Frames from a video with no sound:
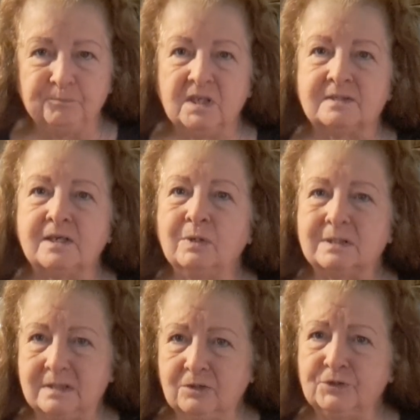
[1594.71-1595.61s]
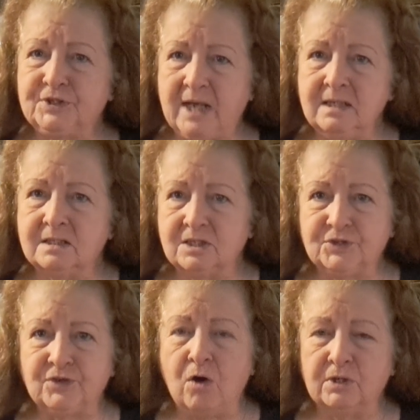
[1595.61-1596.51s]
So it still stays as
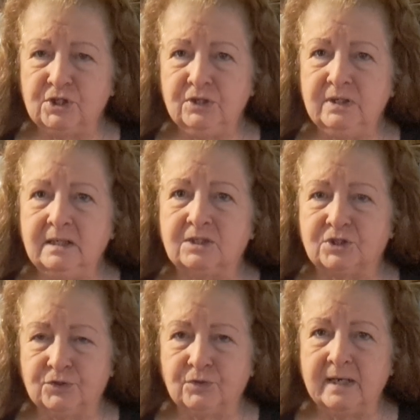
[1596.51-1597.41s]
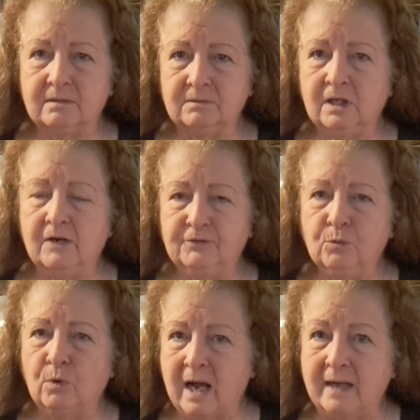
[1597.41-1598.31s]
strong as you need it to drink, if you
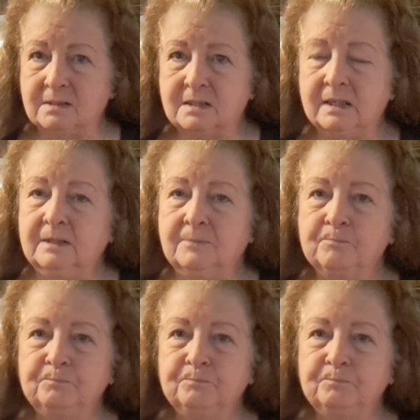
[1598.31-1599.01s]
want iced tea.